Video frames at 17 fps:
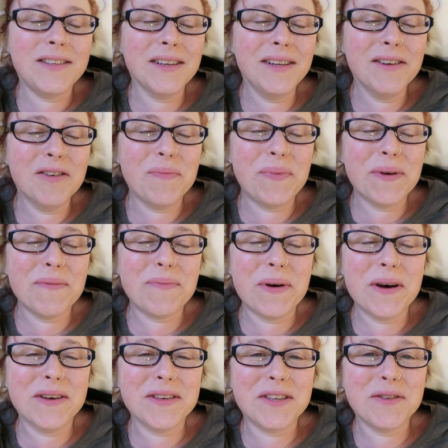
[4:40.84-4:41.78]
It's a little bit
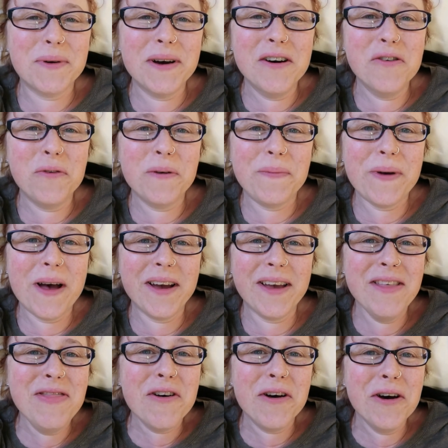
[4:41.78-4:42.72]
past 12. We're
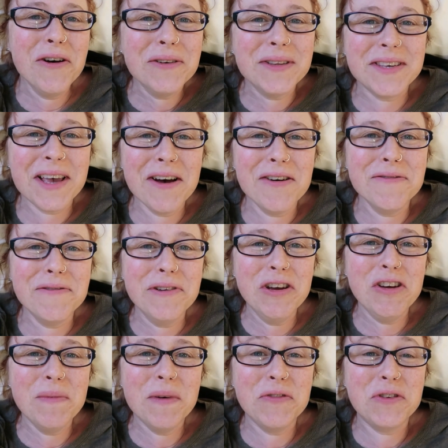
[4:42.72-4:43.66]
back in the hotel
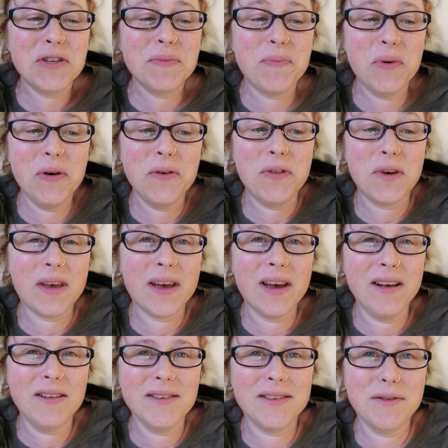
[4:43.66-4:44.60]
room. I've just boiled the
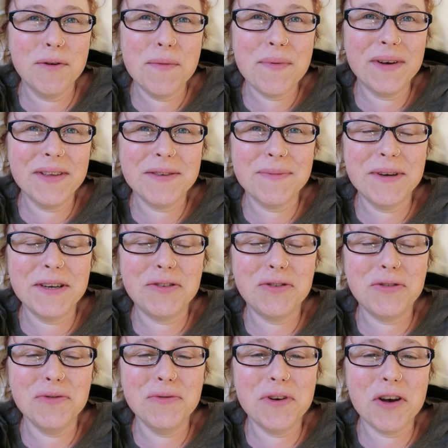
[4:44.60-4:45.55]
kettle, so I'm about to make
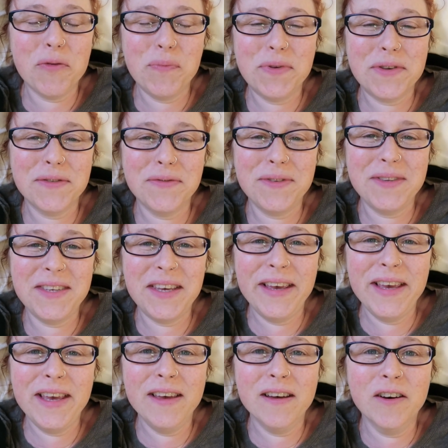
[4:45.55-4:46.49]
2 cups of
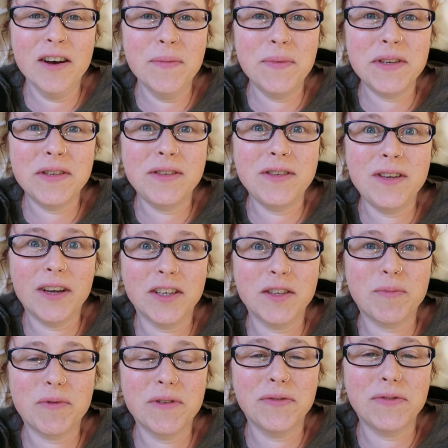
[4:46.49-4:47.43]
tea. Ivy is
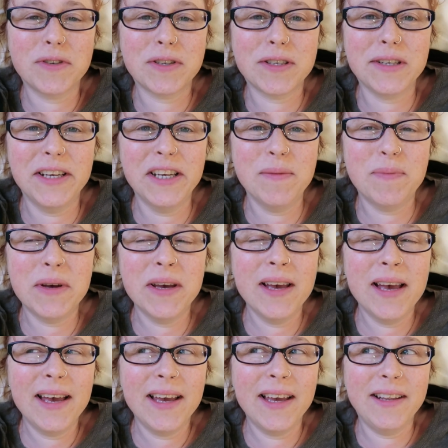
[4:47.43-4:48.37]
desperate for a sleep.
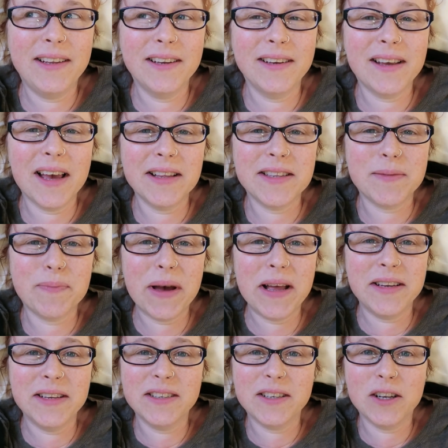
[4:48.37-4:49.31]
He didn't get to
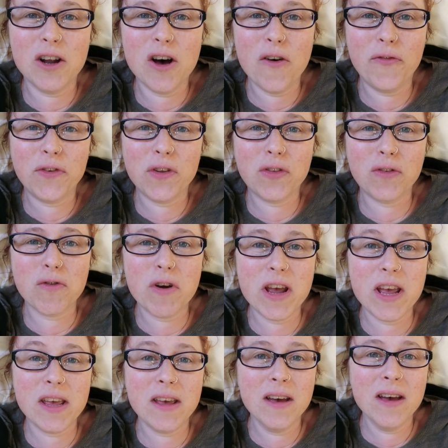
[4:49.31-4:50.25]
bed until after
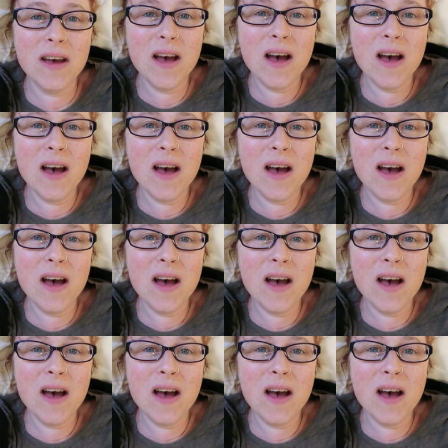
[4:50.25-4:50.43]
3.